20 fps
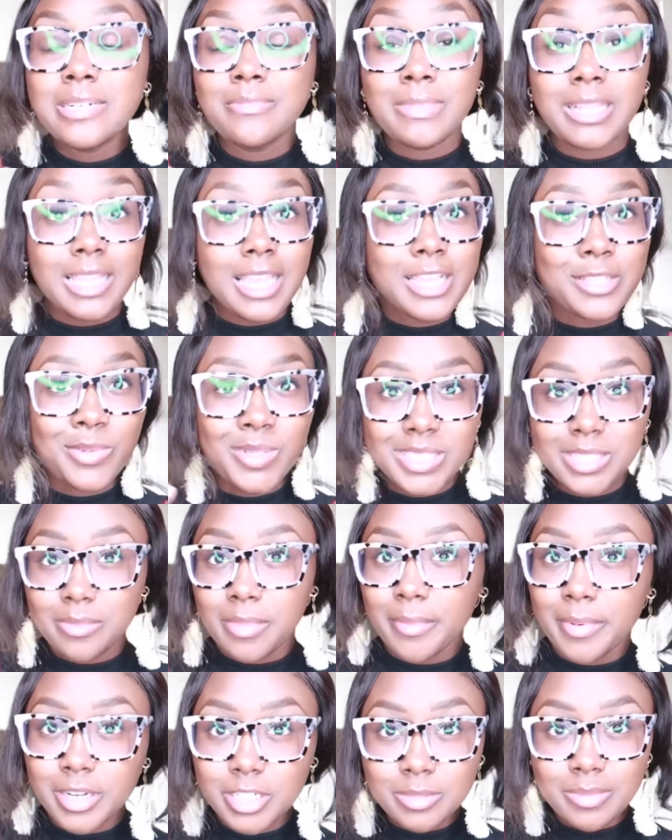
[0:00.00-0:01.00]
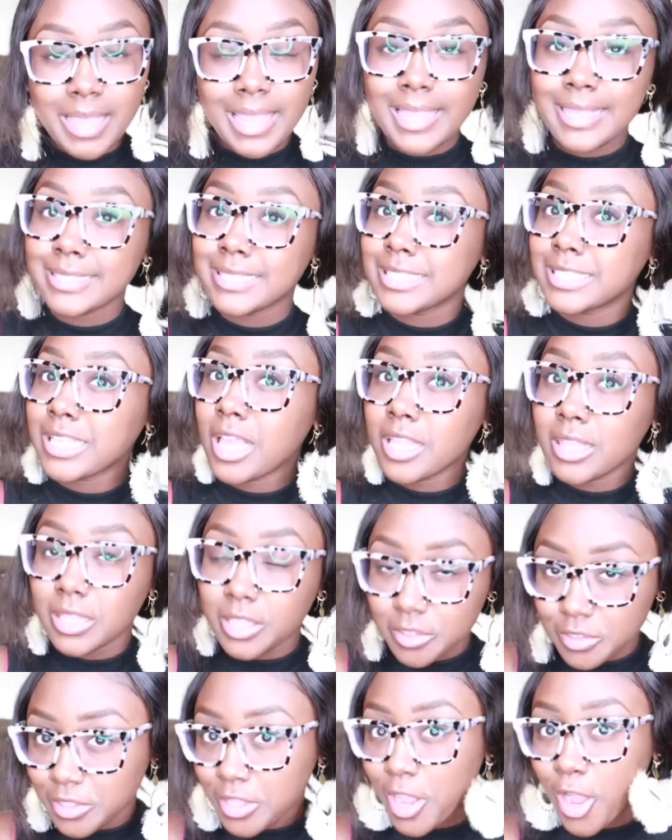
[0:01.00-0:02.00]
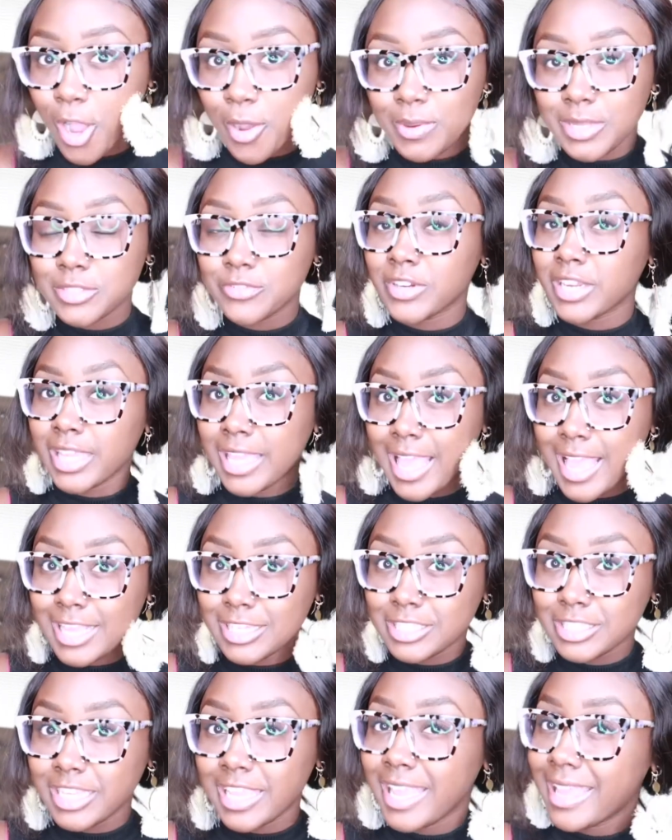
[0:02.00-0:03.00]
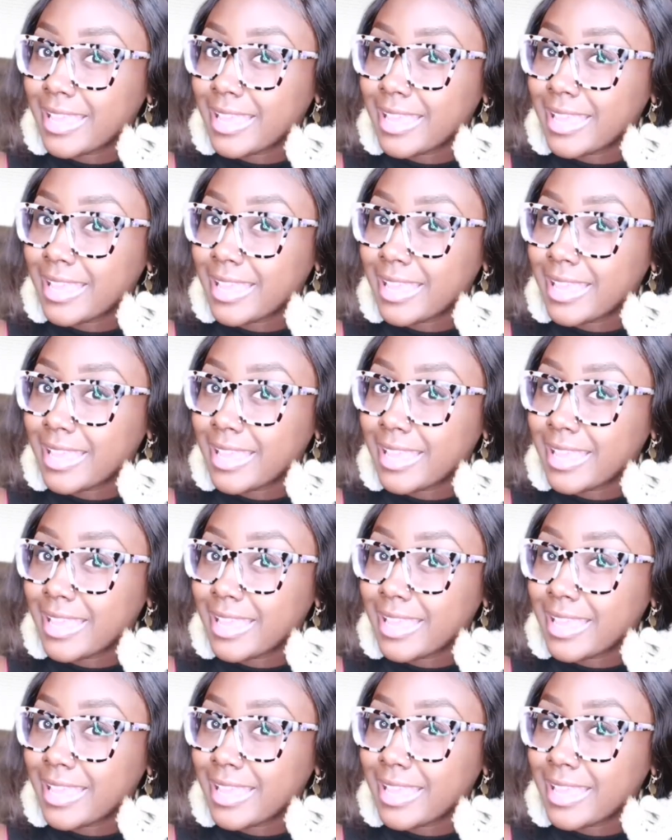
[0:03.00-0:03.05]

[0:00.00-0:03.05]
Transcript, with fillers: My last what's in my purse, my hands literally always freaking ashy.